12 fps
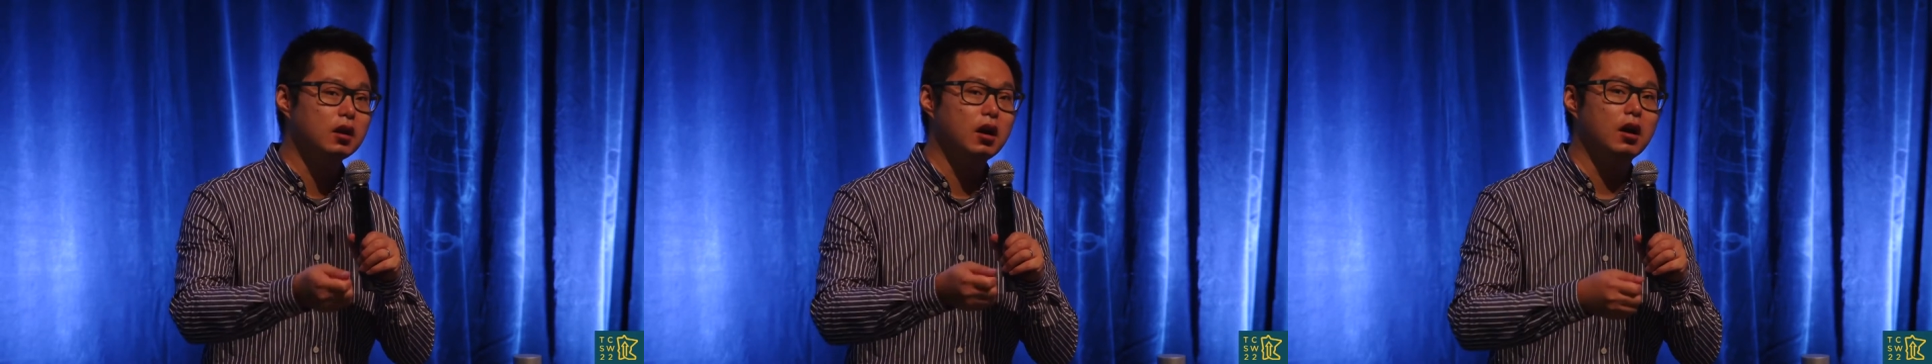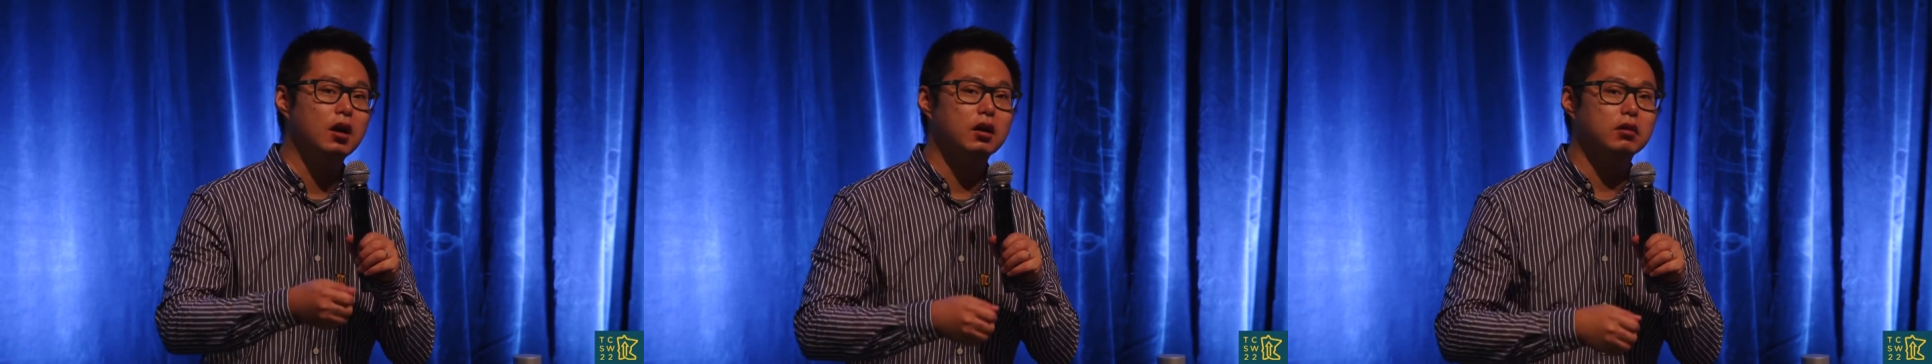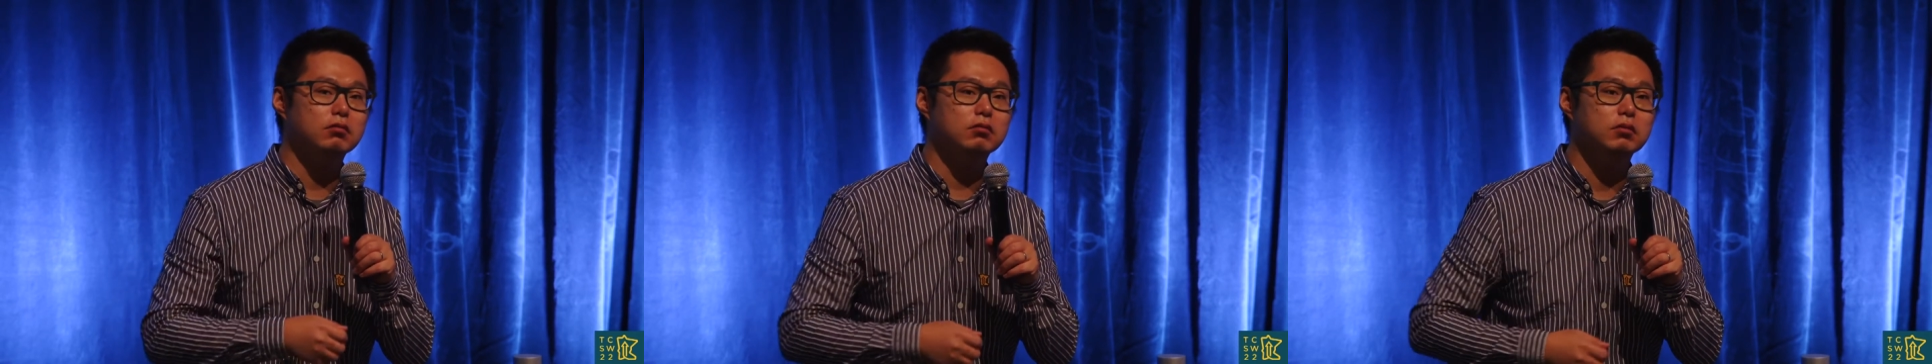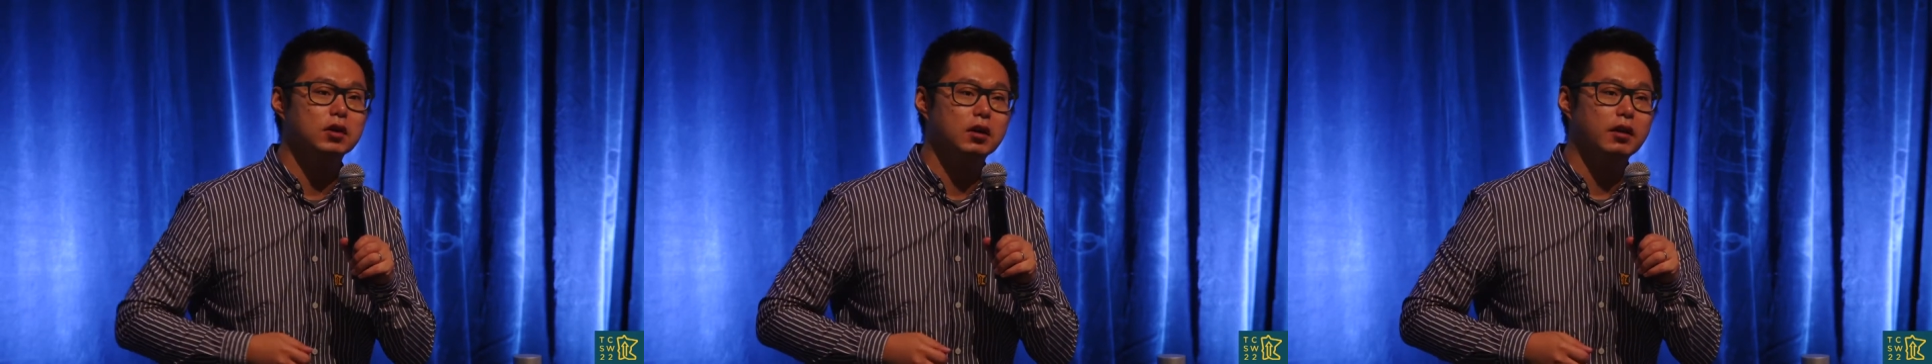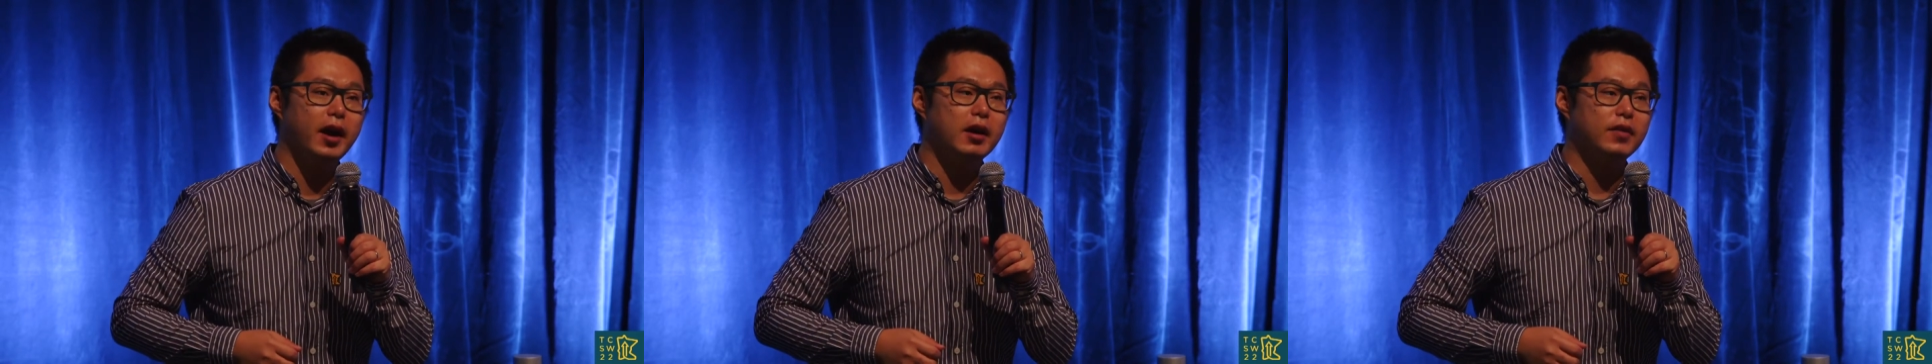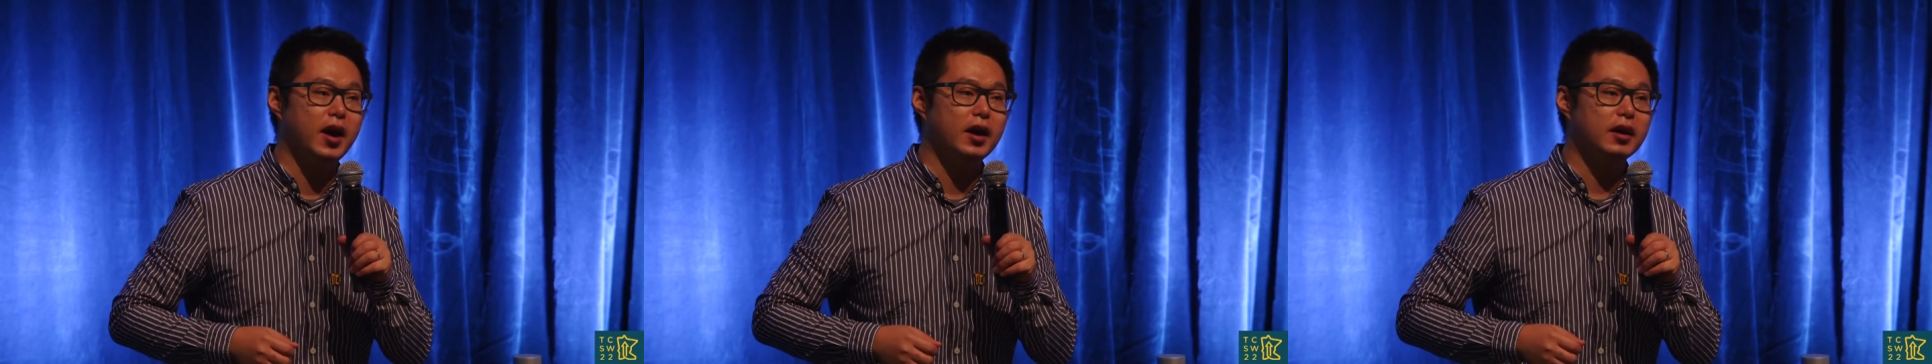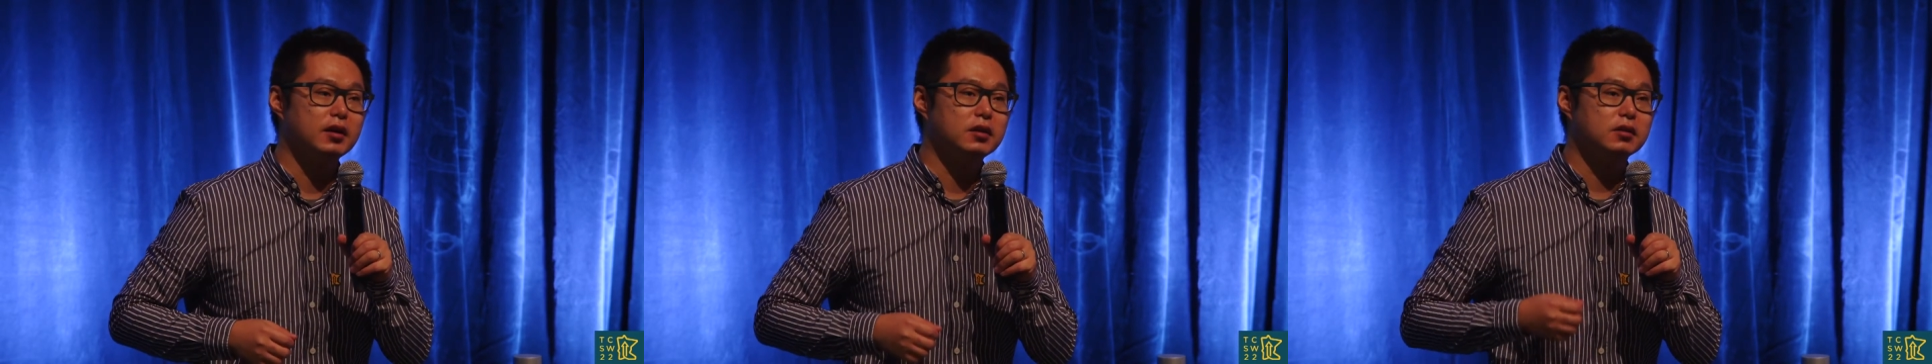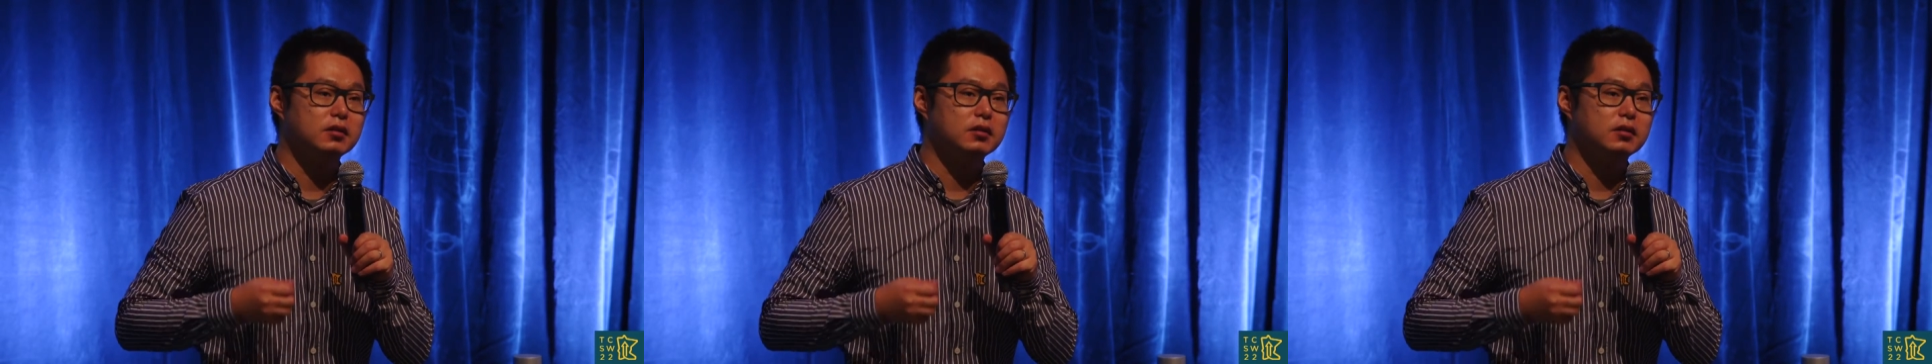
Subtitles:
have had